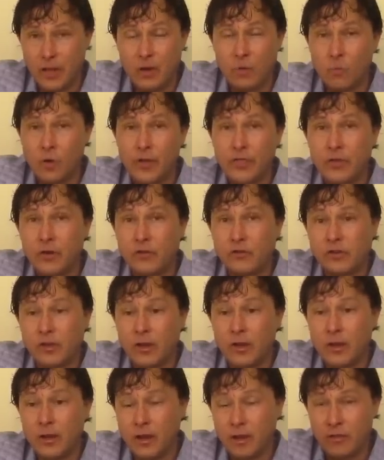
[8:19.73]
in what they're
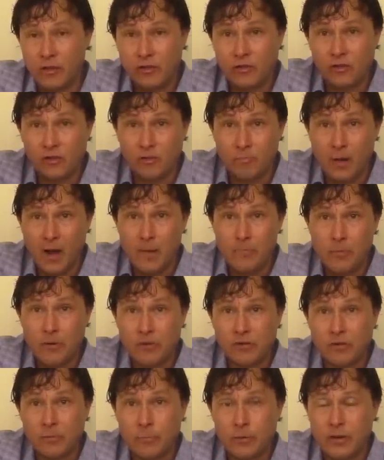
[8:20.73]
saying, and this is just my
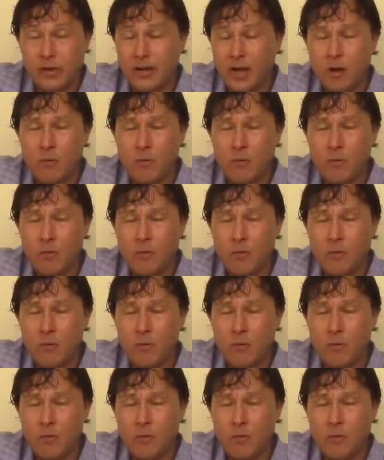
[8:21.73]
personal opinion.